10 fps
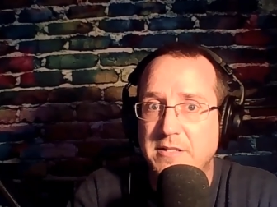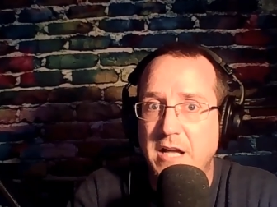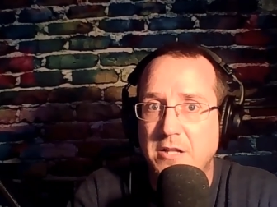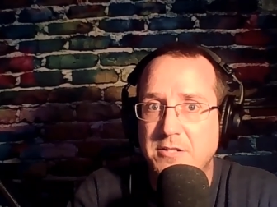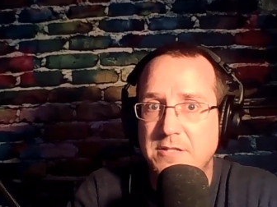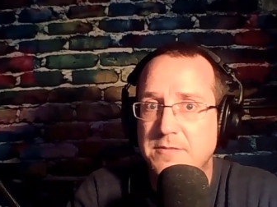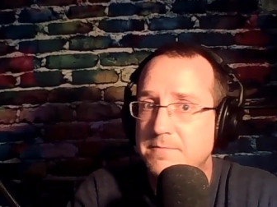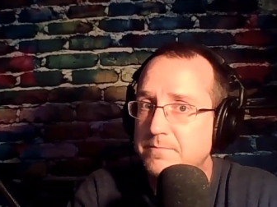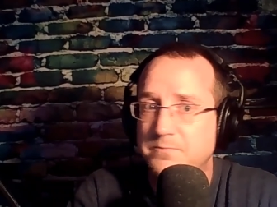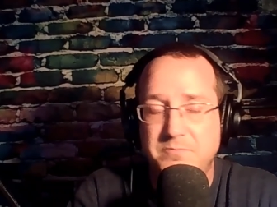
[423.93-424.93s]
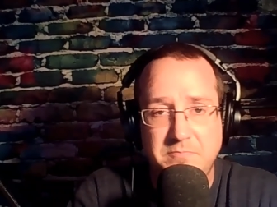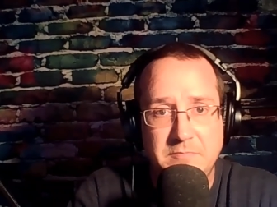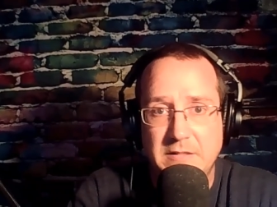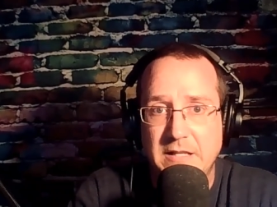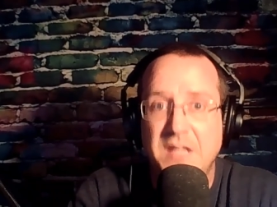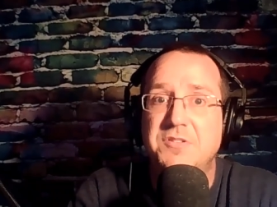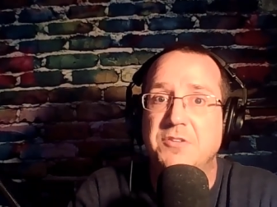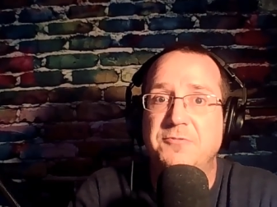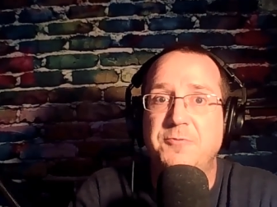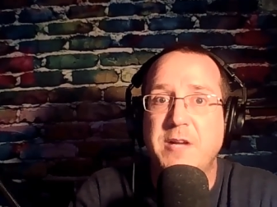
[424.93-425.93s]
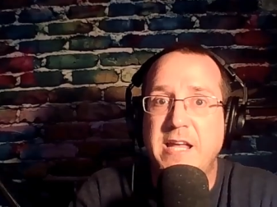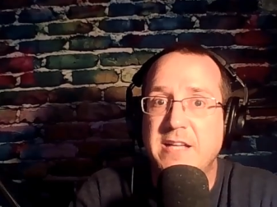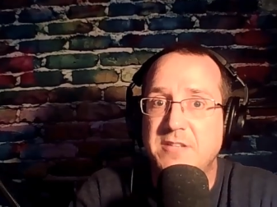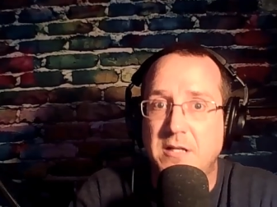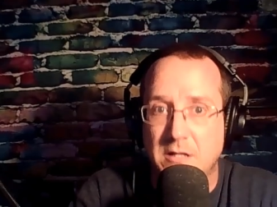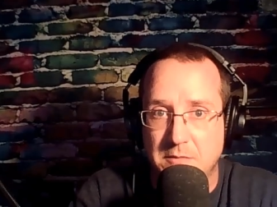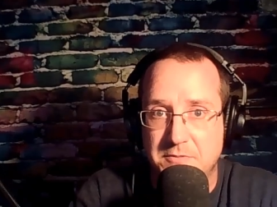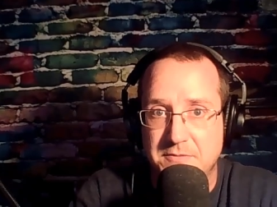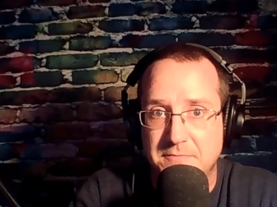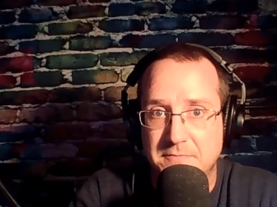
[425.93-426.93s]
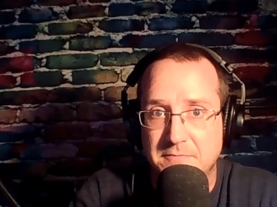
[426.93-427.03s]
intelligence is as freaky as it comes.